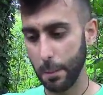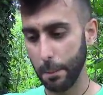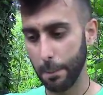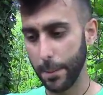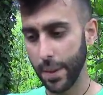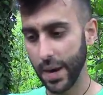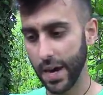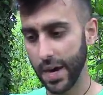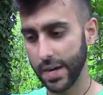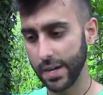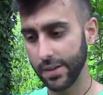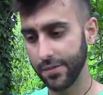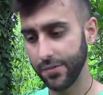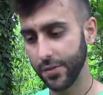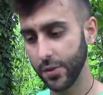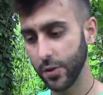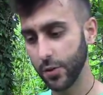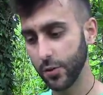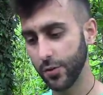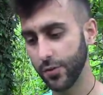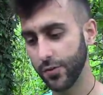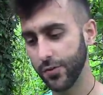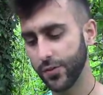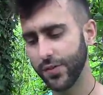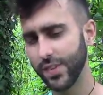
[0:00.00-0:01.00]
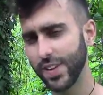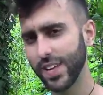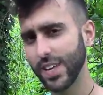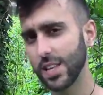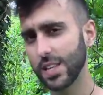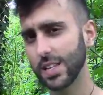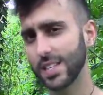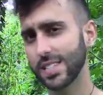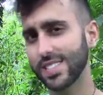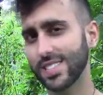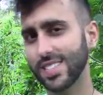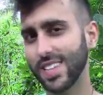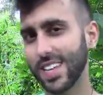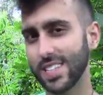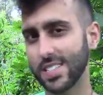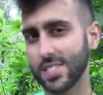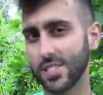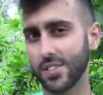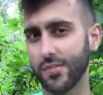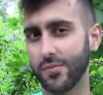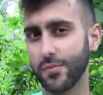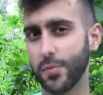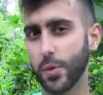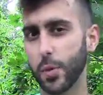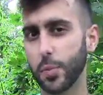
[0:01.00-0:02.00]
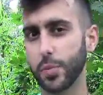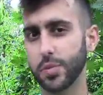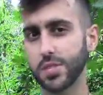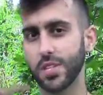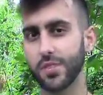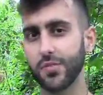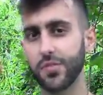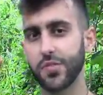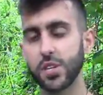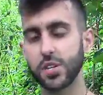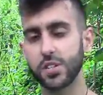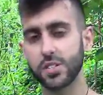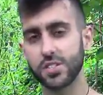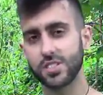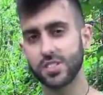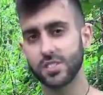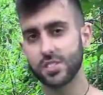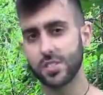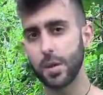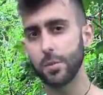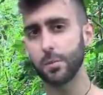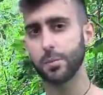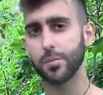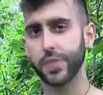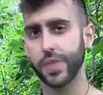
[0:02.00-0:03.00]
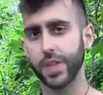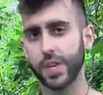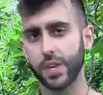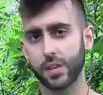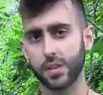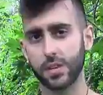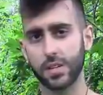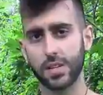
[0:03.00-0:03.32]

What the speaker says: But if you feel a sense of purpose, if there's something,